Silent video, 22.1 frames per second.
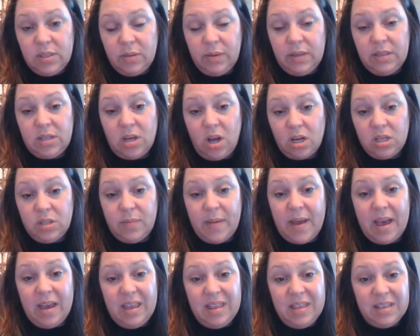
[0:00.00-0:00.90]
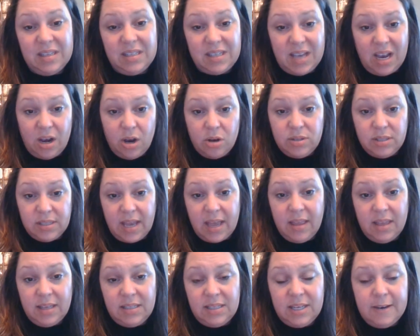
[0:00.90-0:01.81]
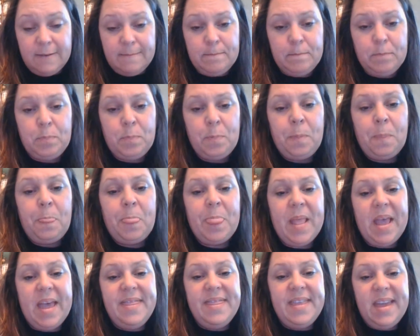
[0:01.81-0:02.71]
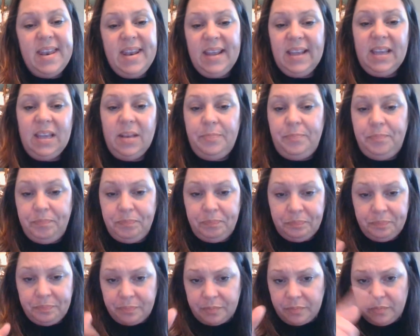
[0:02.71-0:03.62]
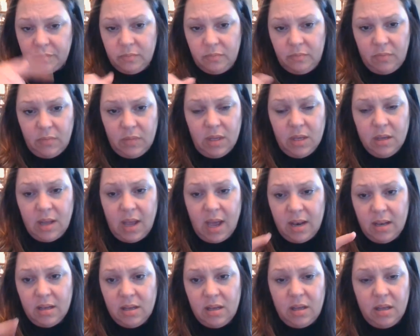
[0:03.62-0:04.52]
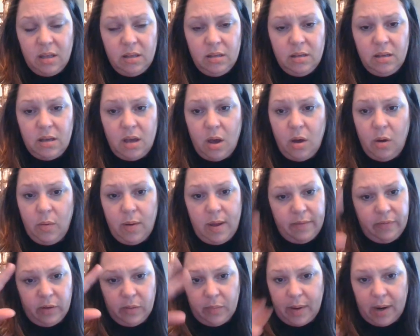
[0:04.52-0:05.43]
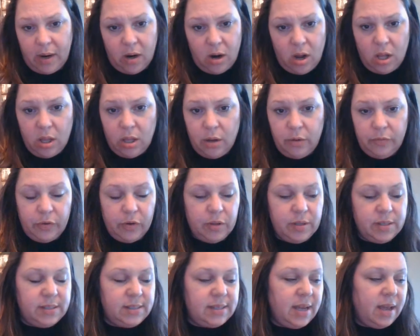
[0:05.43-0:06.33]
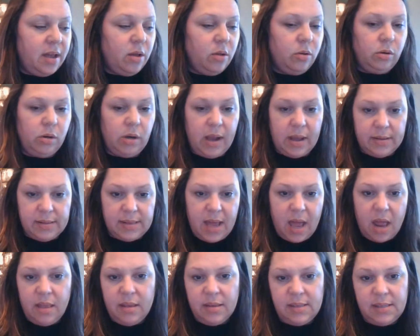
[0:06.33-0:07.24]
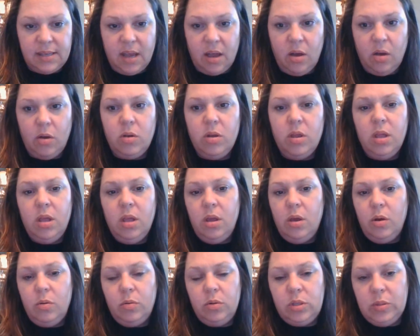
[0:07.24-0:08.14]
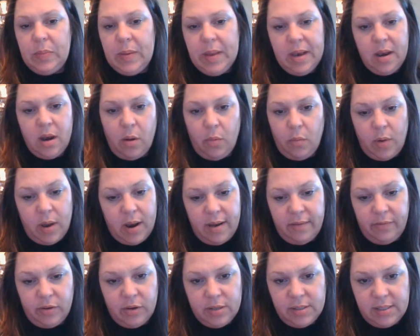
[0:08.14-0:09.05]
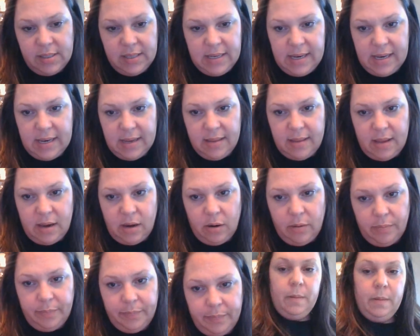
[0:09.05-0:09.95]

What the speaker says: that we talked about in the cytoskeleton. And then it can kind of go everywhere, all over the cell or outside of the cell, depending on whatever is needed there.